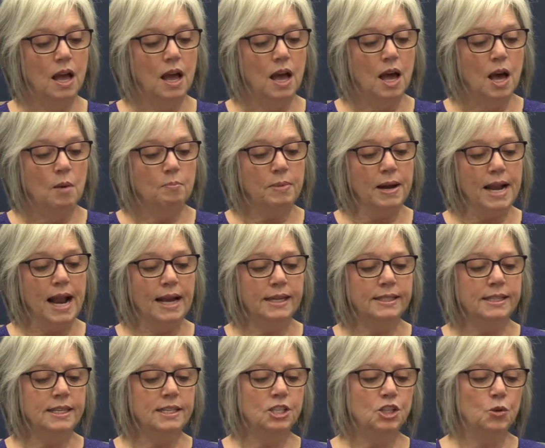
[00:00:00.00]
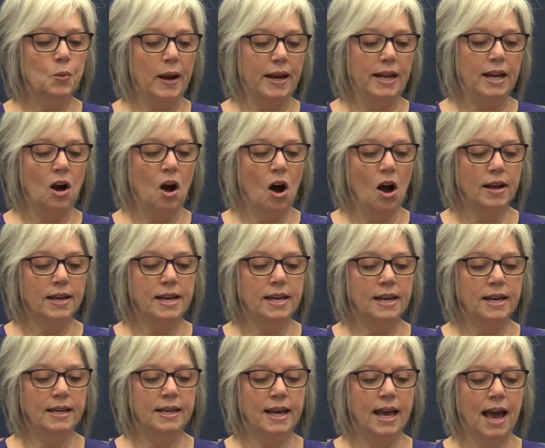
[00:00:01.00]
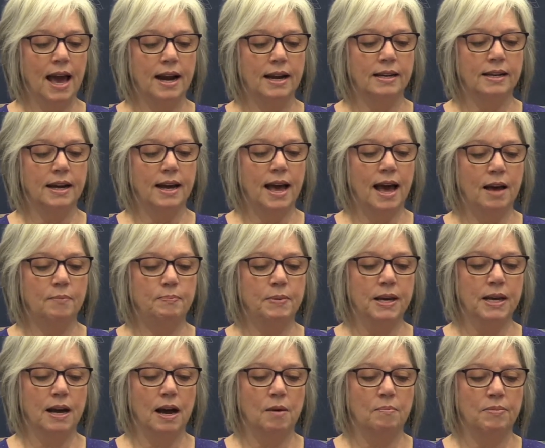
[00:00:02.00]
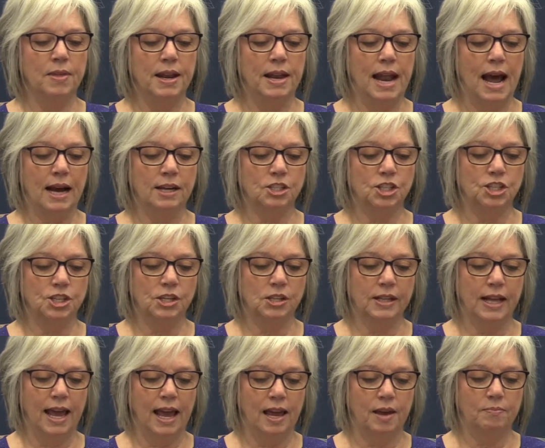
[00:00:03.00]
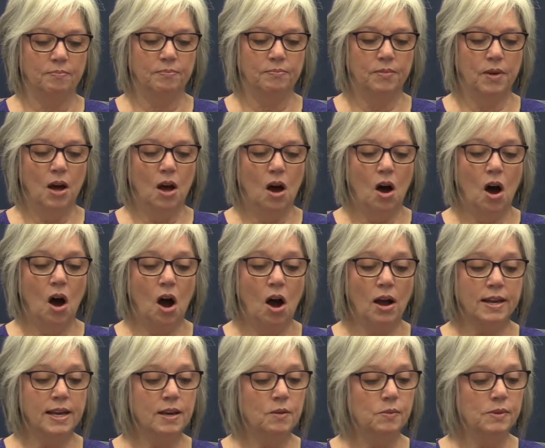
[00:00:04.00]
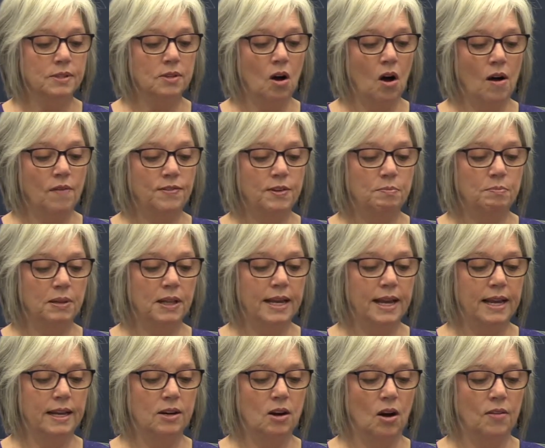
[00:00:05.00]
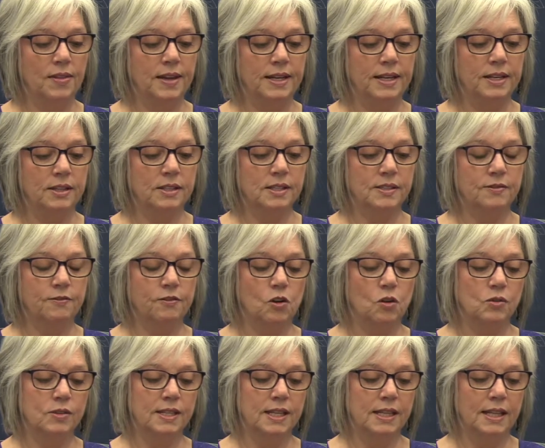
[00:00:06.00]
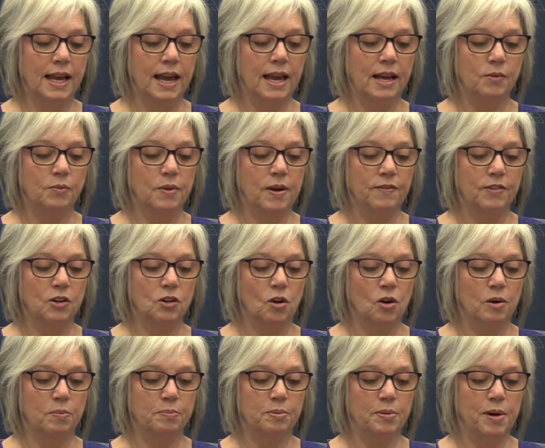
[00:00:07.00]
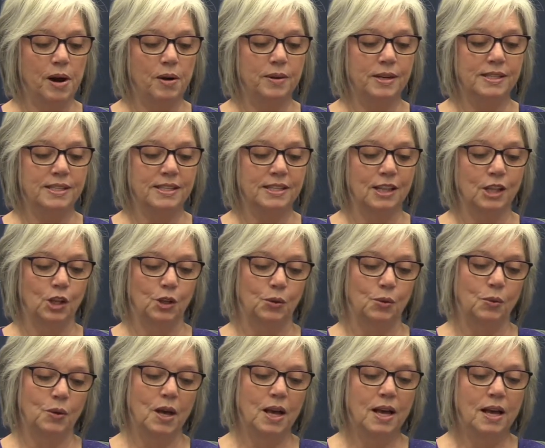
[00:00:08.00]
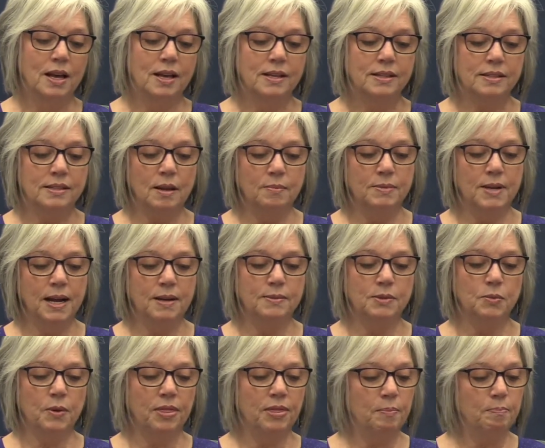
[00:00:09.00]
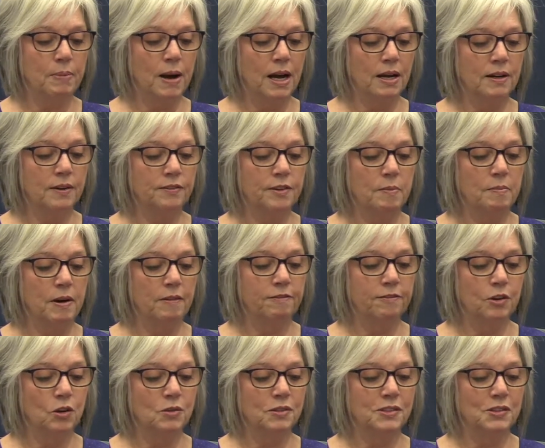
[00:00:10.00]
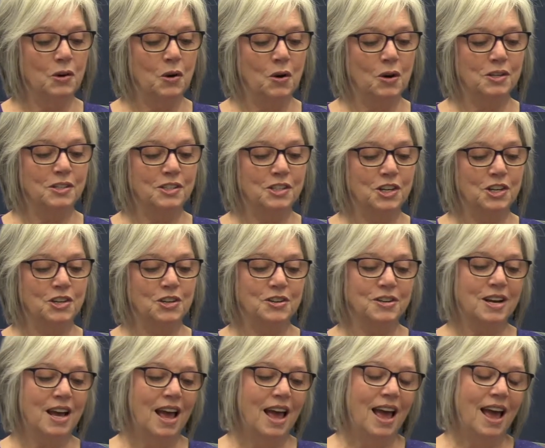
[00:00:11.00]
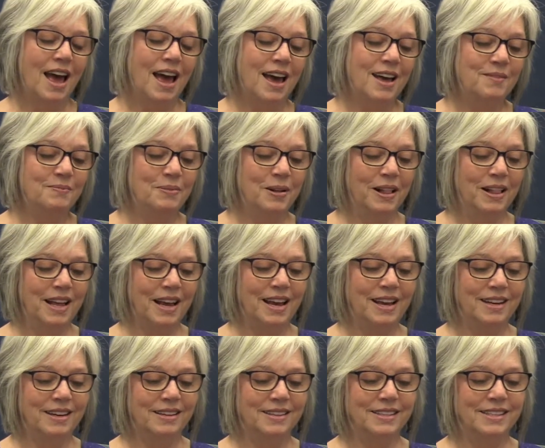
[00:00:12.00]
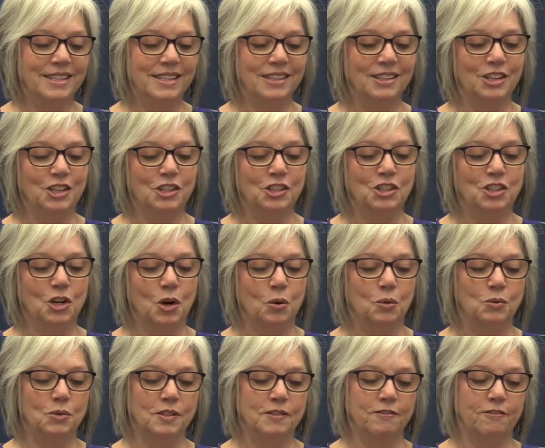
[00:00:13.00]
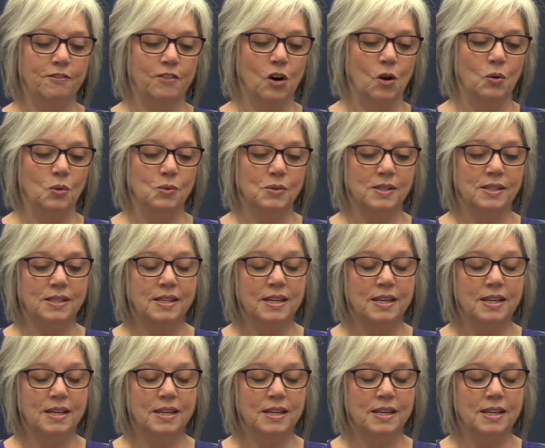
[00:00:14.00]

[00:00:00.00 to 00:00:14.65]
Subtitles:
By 1920, hockey in Canada had become the national game. Hockey was often played on the nearest frozen lake, river, or prairie slough, sometimes with a puck from a frozen horse turd, and played until your toes froze.